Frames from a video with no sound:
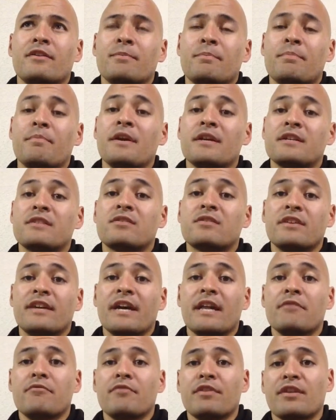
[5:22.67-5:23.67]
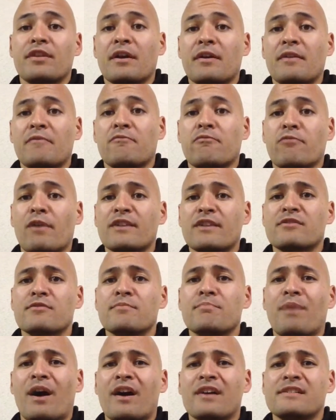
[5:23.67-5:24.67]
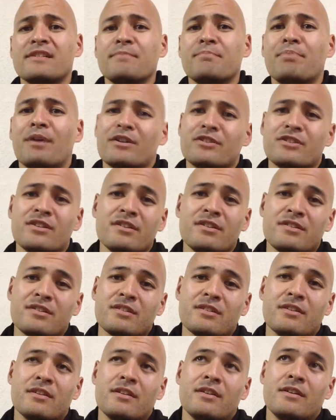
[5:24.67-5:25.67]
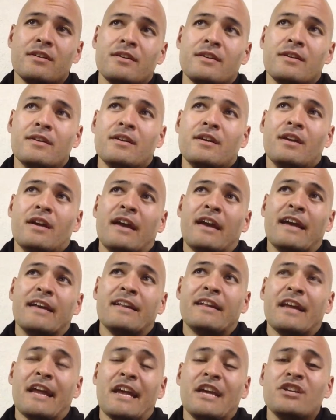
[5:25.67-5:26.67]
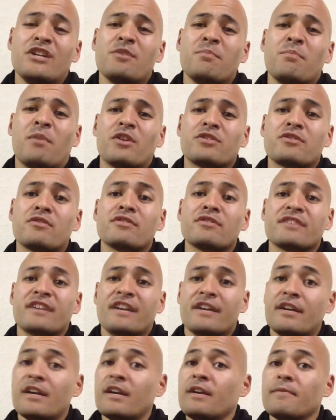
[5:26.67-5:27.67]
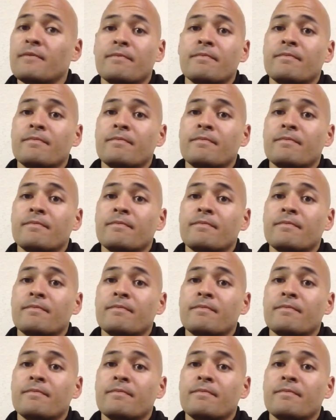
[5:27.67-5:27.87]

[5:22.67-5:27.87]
mix together with the Western boxing punches and the Asian martial arts kicking,